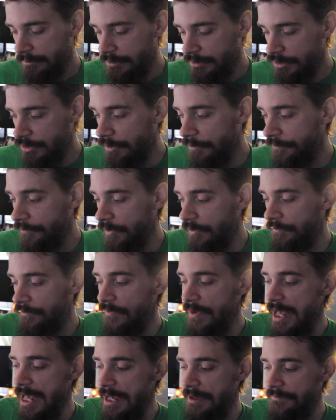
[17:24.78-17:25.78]
So for a
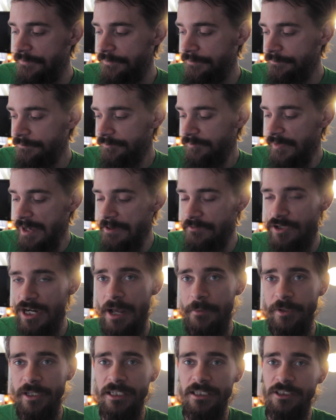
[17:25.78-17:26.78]

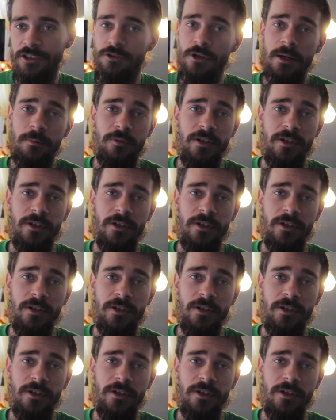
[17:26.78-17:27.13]
5-drop, you can destroy a